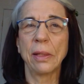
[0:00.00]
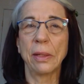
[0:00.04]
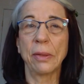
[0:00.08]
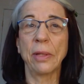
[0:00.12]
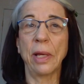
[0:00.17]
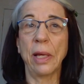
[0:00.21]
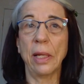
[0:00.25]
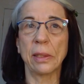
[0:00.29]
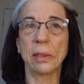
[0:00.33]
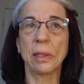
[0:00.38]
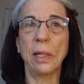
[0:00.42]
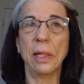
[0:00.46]
They're
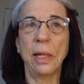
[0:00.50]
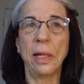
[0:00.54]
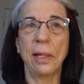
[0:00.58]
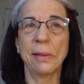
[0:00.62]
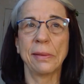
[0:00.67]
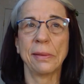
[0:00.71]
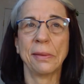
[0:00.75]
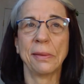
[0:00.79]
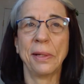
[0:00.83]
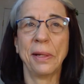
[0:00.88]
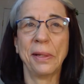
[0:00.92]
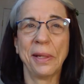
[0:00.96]
that
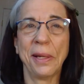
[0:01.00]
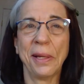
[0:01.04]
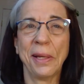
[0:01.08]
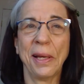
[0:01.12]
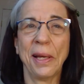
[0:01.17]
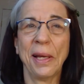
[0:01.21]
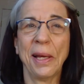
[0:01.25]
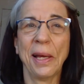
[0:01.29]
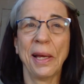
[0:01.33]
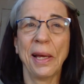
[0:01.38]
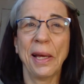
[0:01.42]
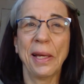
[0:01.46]
tight.
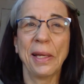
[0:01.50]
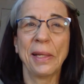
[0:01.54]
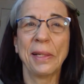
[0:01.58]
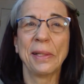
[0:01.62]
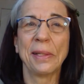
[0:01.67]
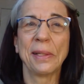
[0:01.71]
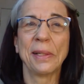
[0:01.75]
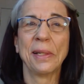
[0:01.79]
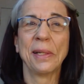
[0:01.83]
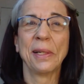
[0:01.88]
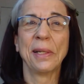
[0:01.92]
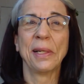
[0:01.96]

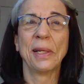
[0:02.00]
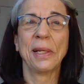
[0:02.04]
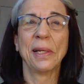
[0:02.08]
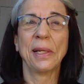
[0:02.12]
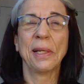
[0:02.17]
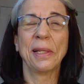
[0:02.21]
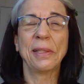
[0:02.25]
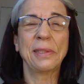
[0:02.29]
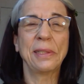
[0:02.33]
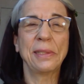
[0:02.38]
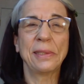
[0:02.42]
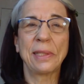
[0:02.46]
And
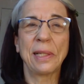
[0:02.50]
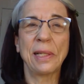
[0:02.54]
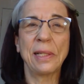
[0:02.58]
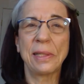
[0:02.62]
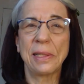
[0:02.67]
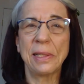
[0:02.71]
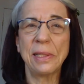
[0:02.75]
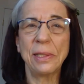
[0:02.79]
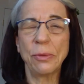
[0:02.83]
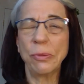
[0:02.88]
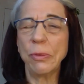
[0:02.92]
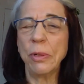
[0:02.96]
she
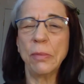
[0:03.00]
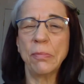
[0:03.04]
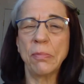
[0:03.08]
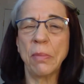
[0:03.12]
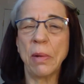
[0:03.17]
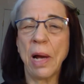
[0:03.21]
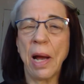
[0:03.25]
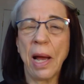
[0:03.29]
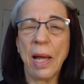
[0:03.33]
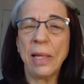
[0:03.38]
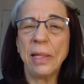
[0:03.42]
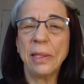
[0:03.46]
said, this
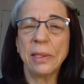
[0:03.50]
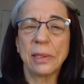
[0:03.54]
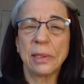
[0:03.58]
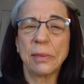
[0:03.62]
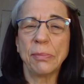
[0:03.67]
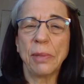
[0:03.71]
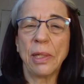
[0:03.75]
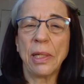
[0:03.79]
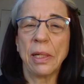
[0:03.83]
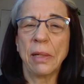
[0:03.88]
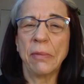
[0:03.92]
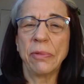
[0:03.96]

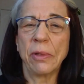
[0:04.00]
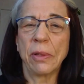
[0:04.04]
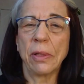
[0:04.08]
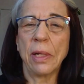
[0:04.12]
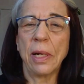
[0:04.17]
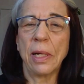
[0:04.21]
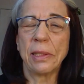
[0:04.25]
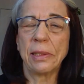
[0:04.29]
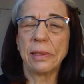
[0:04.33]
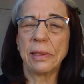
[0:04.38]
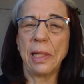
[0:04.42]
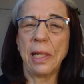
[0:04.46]
reminds me of
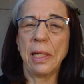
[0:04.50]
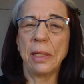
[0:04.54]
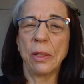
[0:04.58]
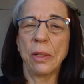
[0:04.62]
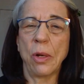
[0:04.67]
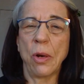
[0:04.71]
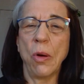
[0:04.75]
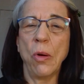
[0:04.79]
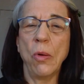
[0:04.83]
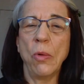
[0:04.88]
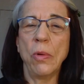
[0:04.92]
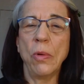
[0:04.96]
a Zen
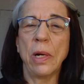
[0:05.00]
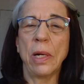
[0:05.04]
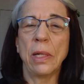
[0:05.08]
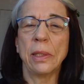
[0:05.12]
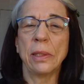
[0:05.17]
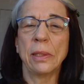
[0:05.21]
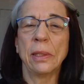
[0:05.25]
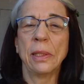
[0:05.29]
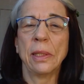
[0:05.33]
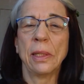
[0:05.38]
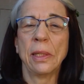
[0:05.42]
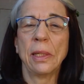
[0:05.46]

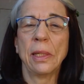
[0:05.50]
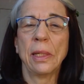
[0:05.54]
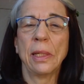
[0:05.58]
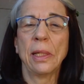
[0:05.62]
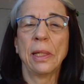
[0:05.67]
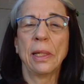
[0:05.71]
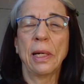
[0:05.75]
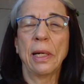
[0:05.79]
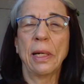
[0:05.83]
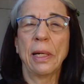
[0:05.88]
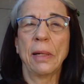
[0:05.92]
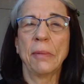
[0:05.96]
koan,
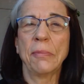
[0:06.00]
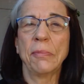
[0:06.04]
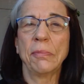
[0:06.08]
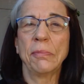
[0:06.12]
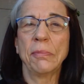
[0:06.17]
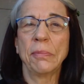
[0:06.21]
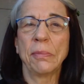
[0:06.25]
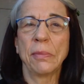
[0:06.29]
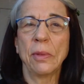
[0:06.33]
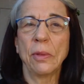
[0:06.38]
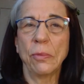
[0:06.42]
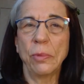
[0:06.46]

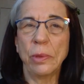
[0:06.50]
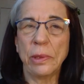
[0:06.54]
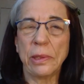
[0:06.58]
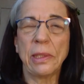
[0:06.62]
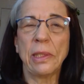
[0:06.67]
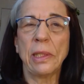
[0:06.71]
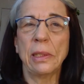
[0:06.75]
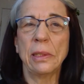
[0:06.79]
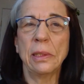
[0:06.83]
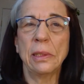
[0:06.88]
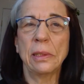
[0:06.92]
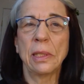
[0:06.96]

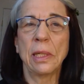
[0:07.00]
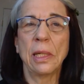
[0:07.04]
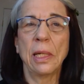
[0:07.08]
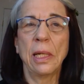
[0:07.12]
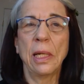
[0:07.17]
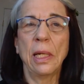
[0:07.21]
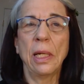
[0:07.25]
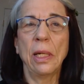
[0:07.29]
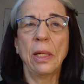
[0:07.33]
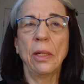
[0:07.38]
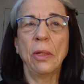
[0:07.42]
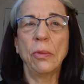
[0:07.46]
which is
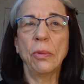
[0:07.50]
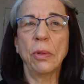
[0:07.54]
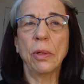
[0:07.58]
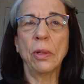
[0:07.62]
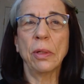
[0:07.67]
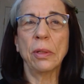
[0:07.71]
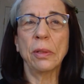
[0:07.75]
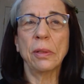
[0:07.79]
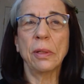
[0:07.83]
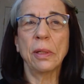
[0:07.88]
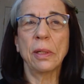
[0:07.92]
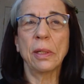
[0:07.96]
you
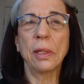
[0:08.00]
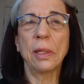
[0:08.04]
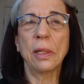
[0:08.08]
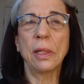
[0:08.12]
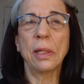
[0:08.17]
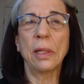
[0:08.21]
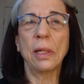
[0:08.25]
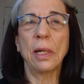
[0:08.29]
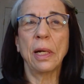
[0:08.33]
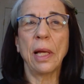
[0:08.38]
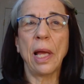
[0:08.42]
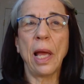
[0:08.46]
are
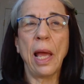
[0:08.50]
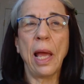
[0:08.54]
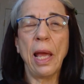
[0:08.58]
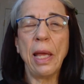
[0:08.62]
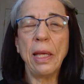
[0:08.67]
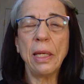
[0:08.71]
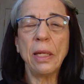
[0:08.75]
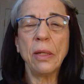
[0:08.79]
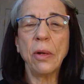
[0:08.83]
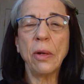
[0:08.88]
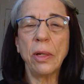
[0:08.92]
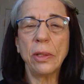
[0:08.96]

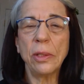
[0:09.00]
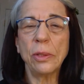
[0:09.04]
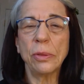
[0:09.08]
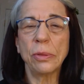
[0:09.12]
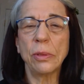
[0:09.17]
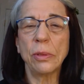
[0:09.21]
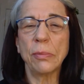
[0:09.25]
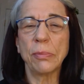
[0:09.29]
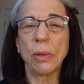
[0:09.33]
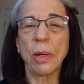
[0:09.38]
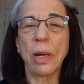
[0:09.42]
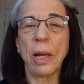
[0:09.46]
hanging
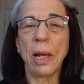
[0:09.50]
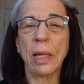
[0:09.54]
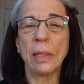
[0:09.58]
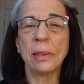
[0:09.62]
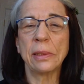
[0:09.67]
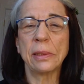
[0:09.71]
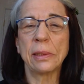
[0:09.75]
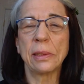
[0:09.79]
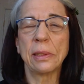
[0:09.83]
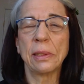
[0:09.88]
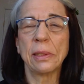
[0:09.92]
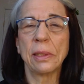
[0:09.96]
onto a
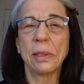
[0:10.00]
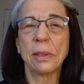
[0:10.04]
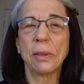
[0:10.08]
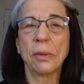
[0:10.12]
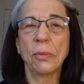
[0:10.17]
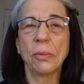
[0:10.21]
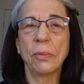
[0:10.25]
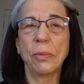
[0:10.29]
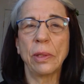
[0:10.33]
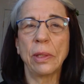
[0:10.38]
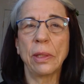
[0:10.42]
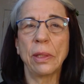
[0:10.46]
branch
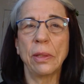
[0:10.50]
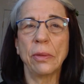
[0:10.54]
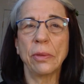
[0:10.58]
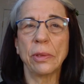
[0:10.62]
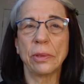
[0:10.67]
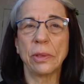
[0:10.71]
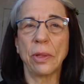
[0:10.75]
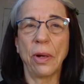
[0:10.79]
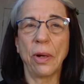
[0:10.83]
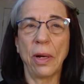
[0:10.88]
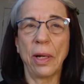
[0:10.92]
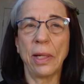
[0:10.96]
with your
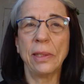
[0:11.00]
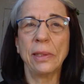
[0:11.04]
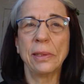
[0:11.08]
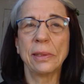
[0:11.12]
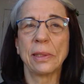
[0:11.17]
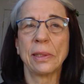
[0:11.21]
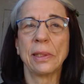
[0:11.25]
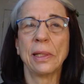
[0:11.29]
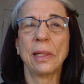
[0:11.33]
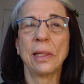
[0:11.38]
jaws,